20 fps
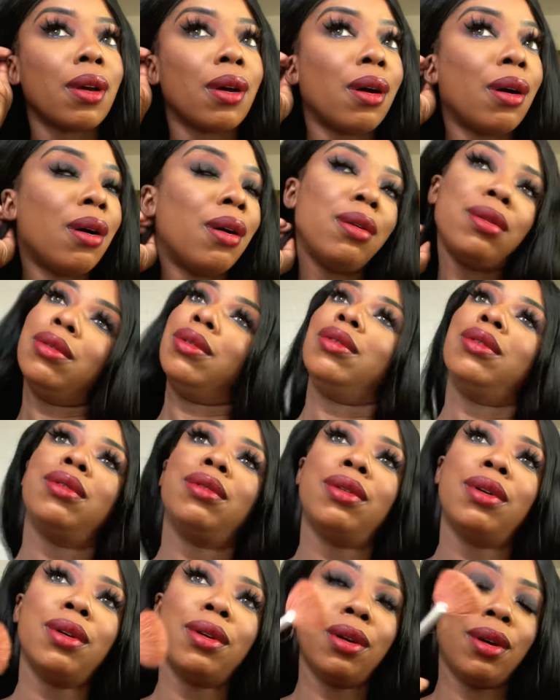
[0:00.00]
oh,
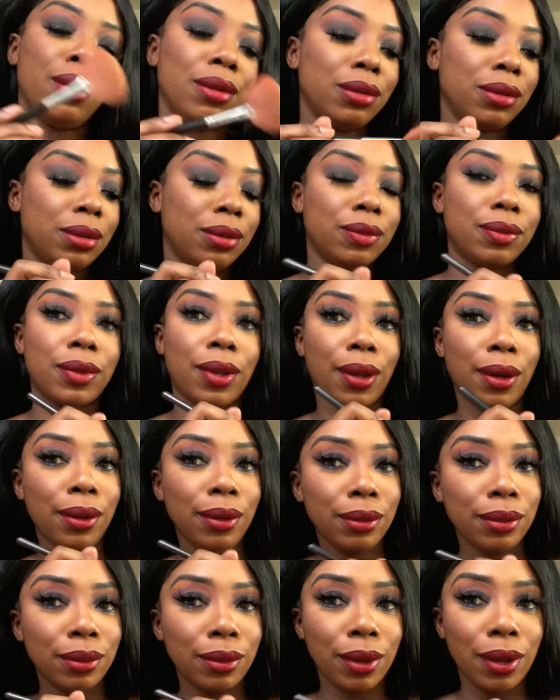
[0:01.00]
oh,
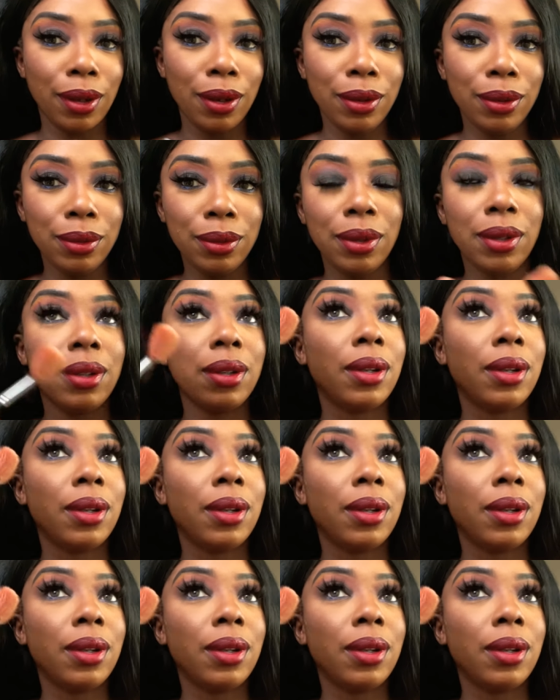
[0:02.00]
oh, oh.